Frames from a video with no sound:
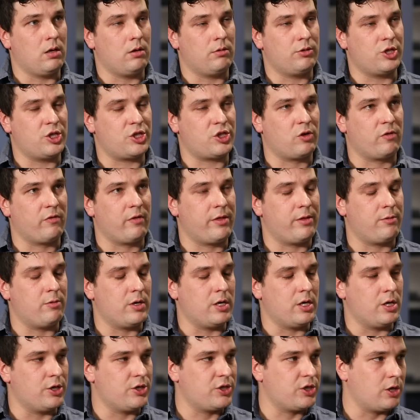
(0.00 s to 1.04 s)
just over 3
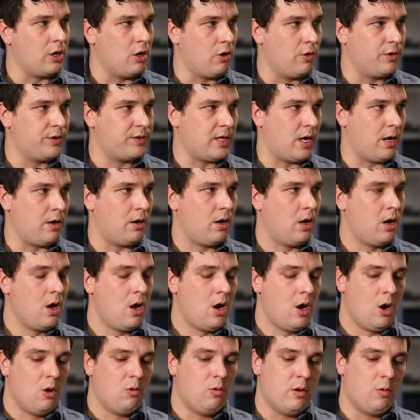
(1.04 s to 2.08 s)
years ago is that
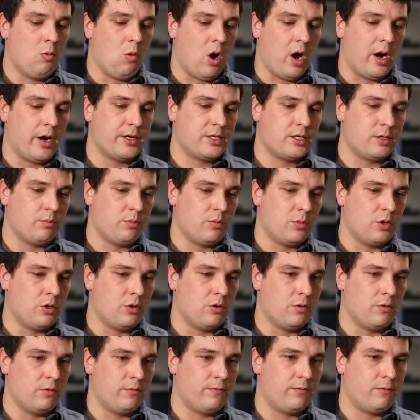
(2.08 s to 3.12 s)
we wanted
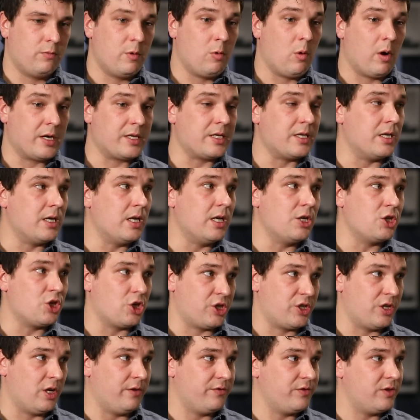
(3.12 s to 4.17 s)
to niche
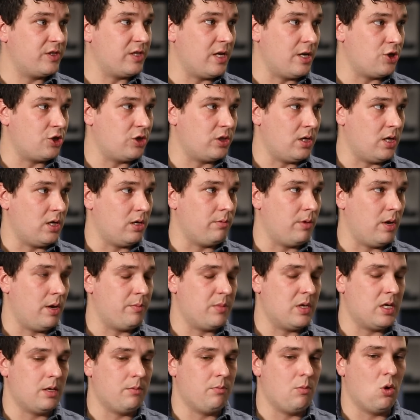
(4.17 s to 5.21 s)
ourselves essentially and
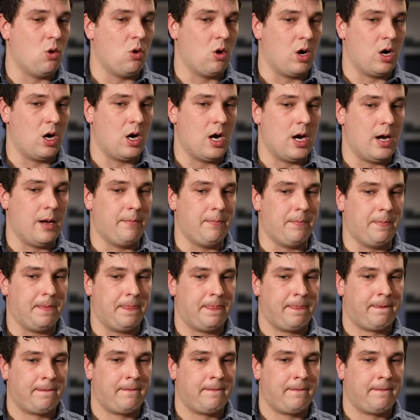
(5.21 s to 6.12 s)
be more on